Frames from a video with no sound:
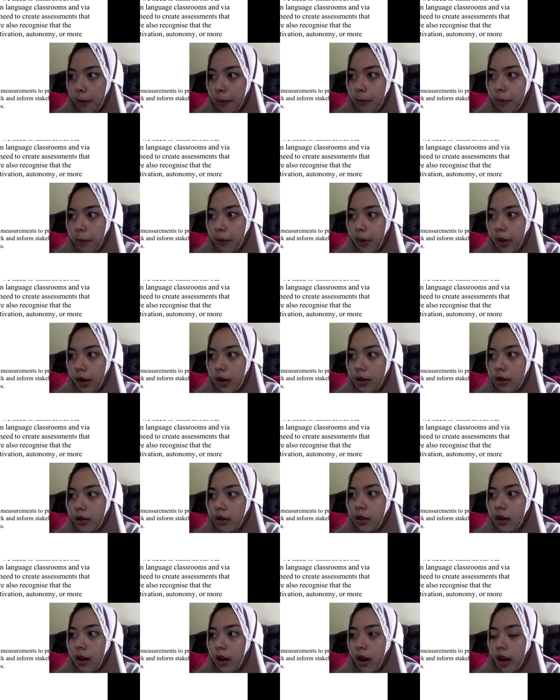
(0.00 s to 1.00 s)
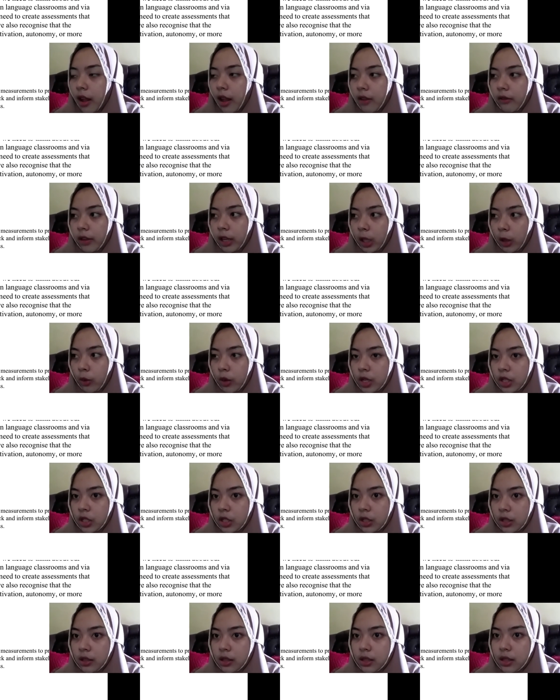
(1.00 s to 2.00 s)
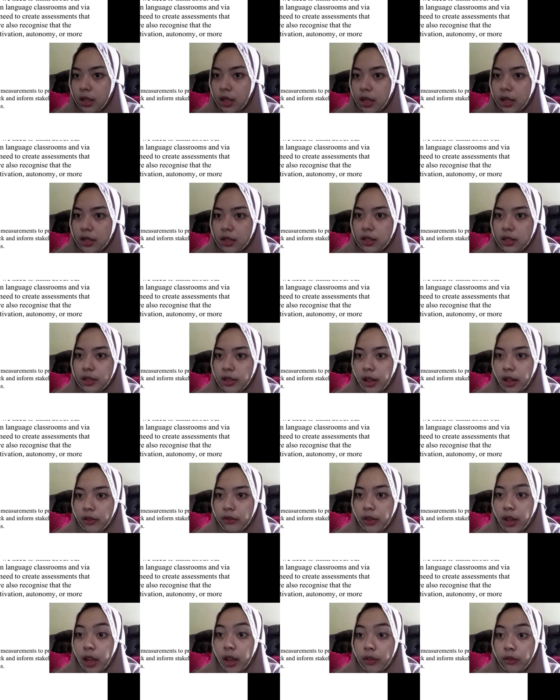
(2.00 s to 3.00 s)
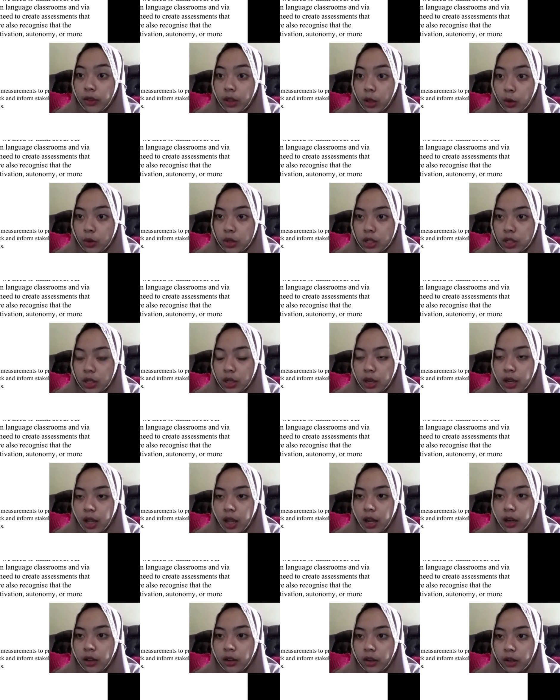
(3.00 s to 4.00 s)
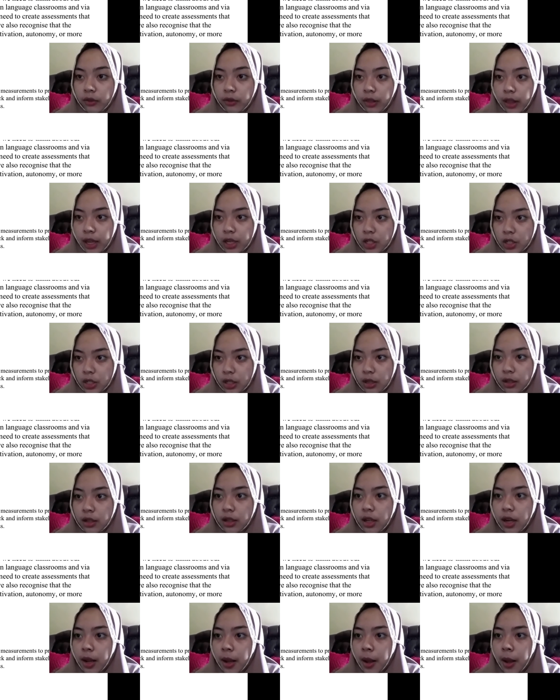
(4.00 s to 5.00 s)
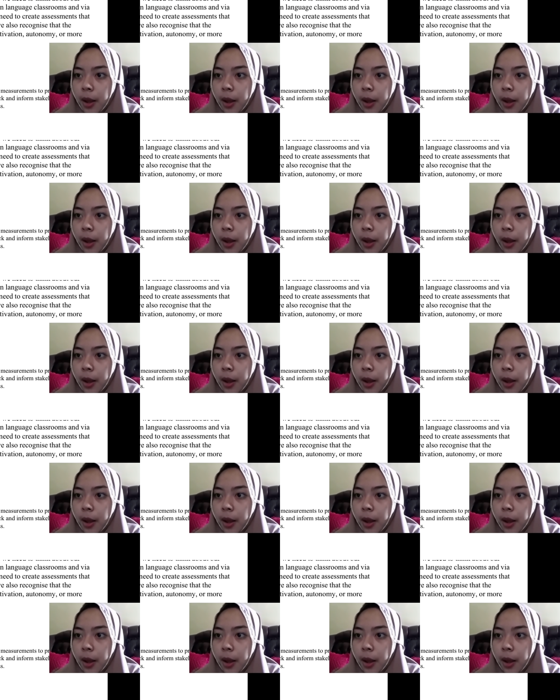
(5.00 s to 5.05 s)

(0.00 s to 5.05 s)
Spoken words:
peer evaluation, self-evaluation, and reflection.